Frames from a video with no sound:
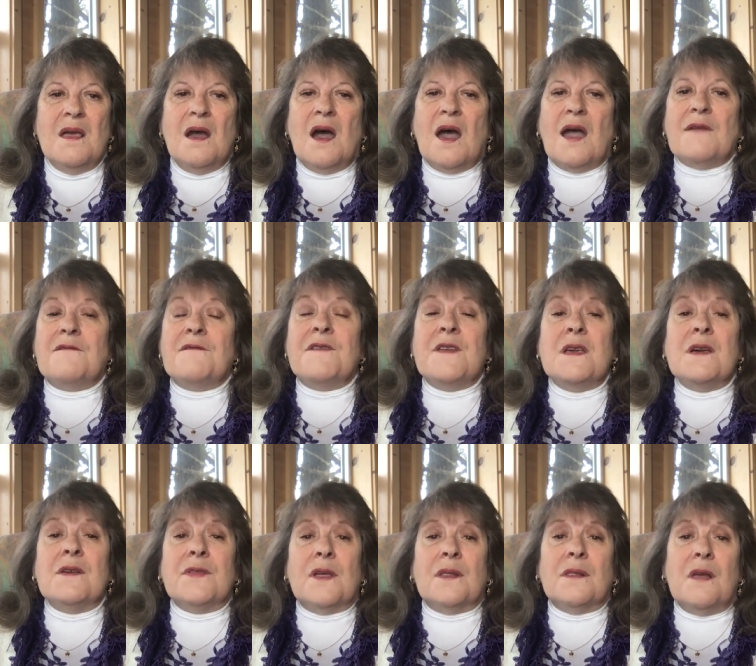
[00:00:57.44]
I
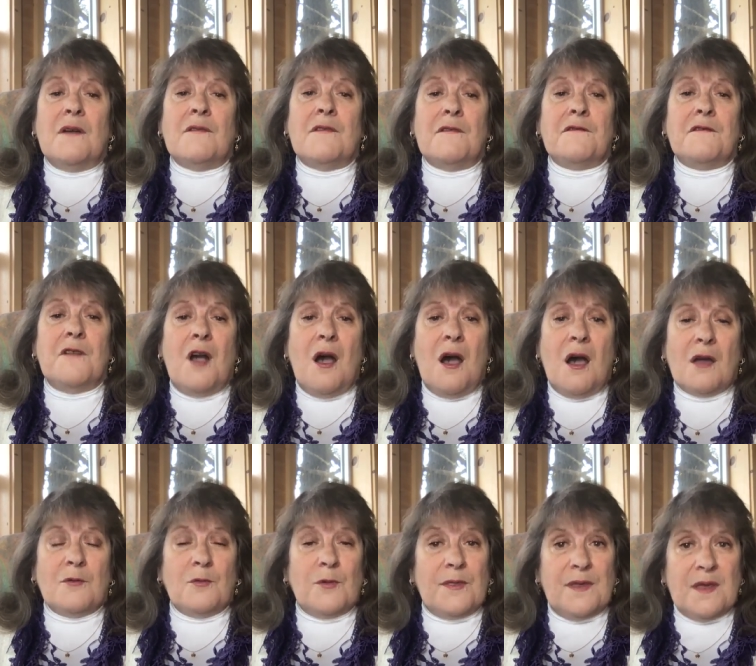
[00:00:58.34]
feel the love of
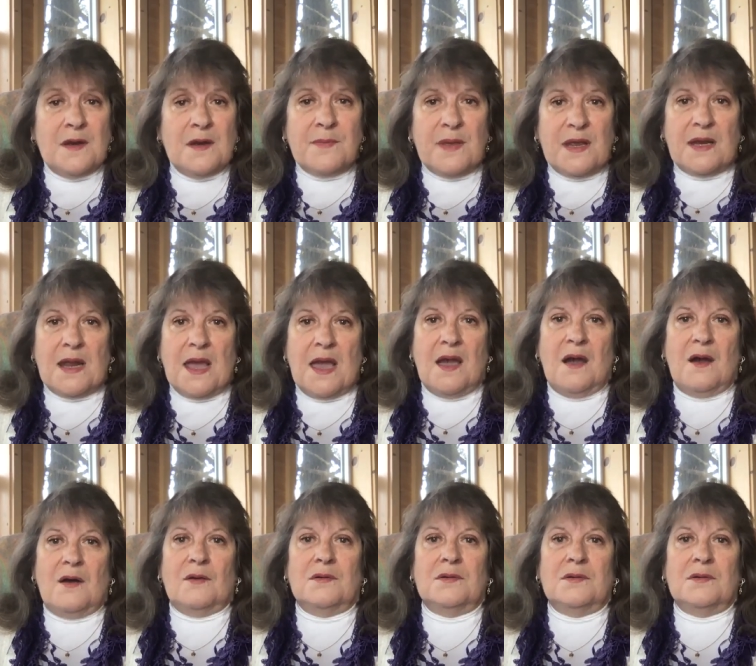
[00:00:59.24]
God within me now.